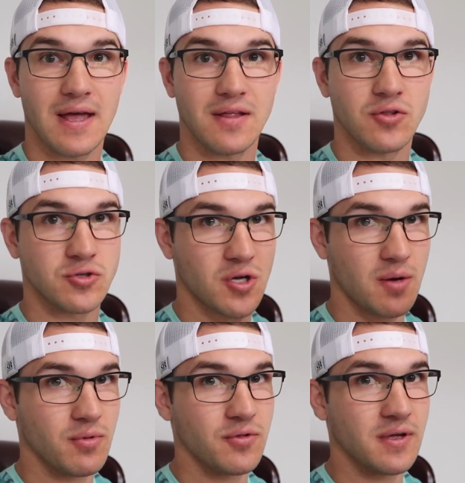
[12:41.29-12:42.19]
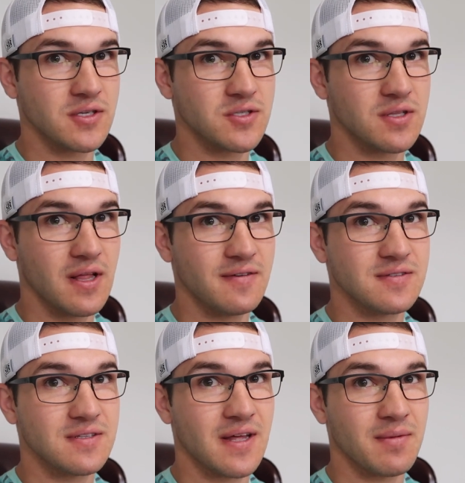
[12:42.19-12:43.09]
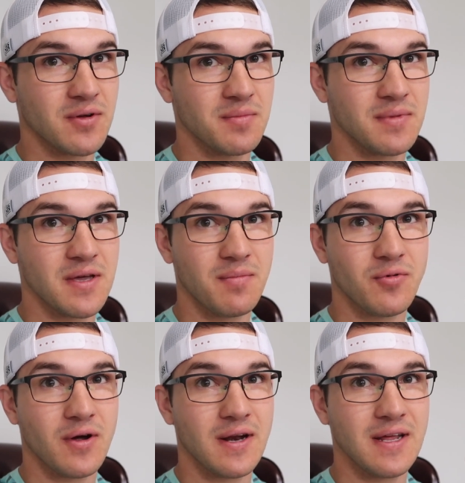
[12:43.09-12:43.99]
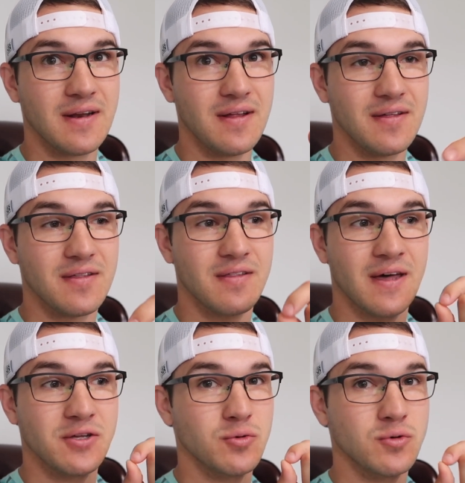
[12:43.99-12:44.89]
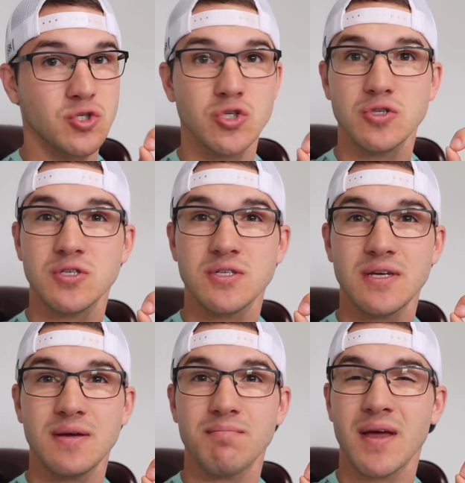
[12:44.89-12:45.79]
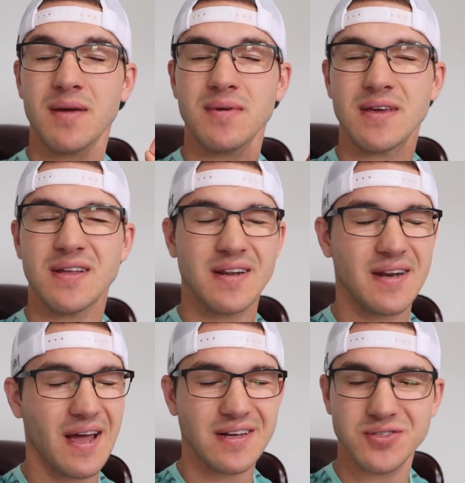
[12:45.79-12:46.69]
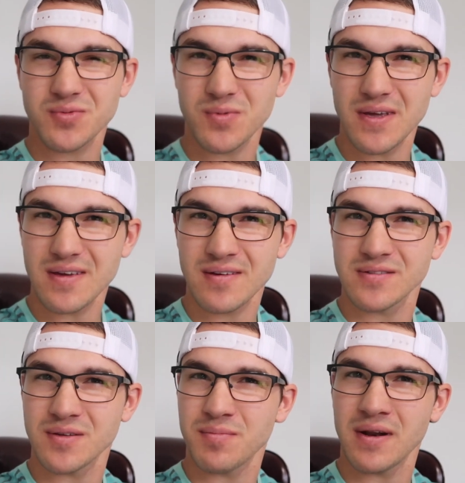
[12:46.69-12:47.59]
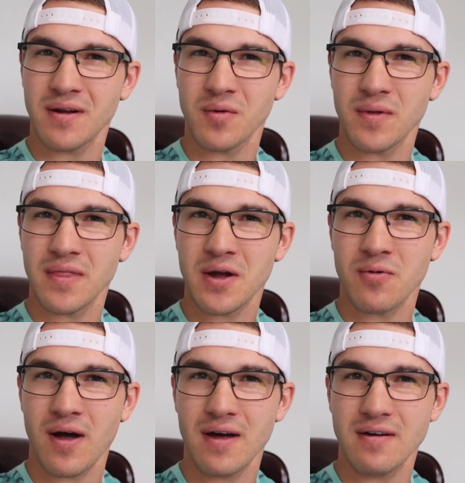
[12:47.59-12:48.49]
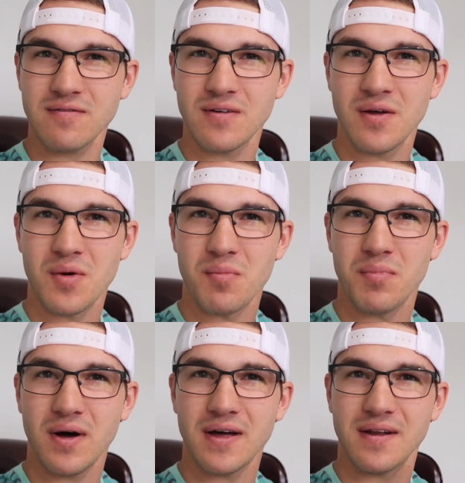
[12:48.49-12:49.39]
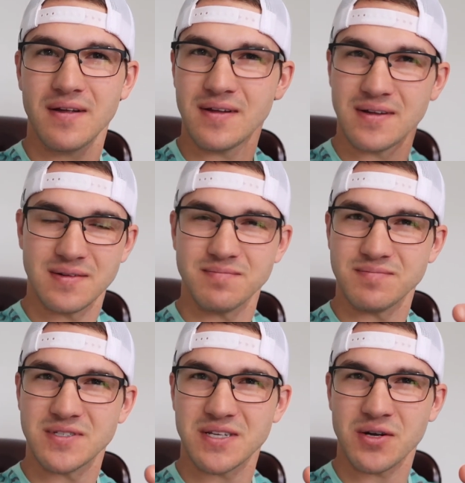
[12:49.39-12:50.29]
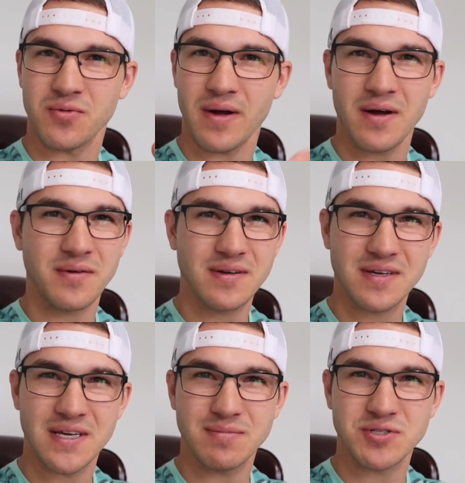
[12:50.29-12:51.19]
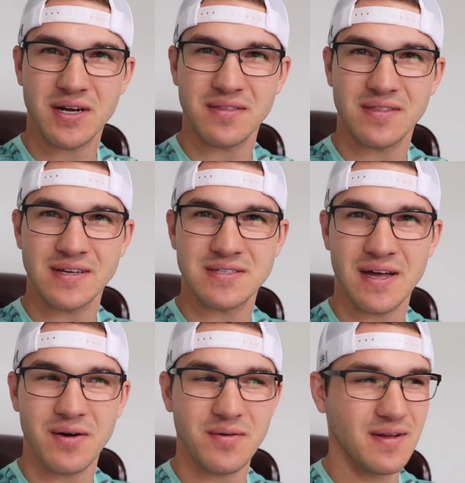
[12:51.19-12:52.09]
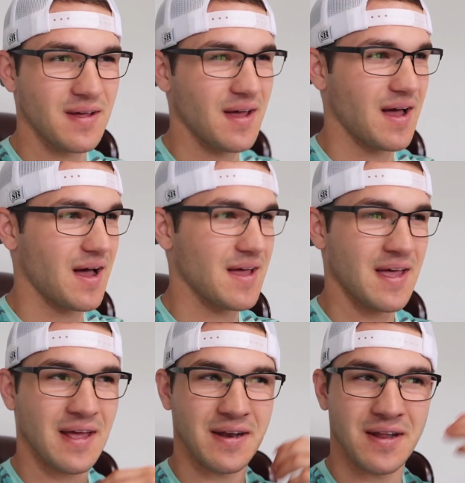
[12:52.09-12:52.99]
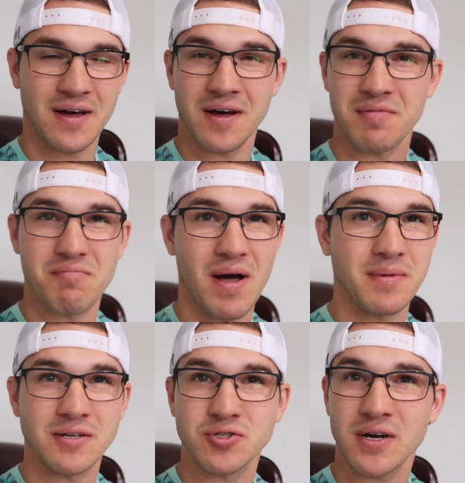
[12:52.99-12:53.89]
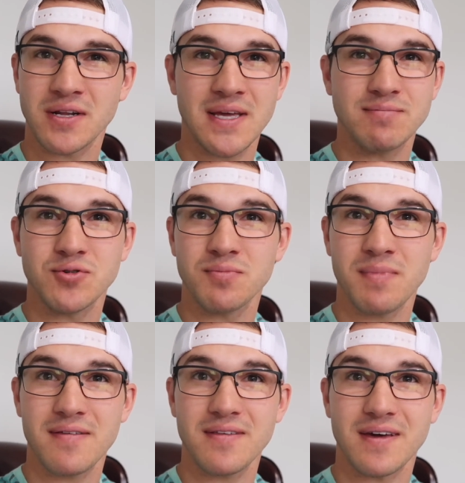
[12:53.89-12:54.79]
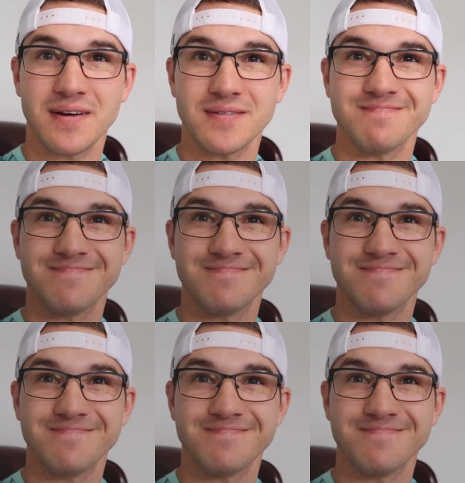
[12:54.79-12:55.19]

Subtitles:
There's a couple things left that I'm going to be upgrading that you should see maybe next week, depending on when they arrive. But stick around, keep checking things out, and I'm going to try to keep doing my thing.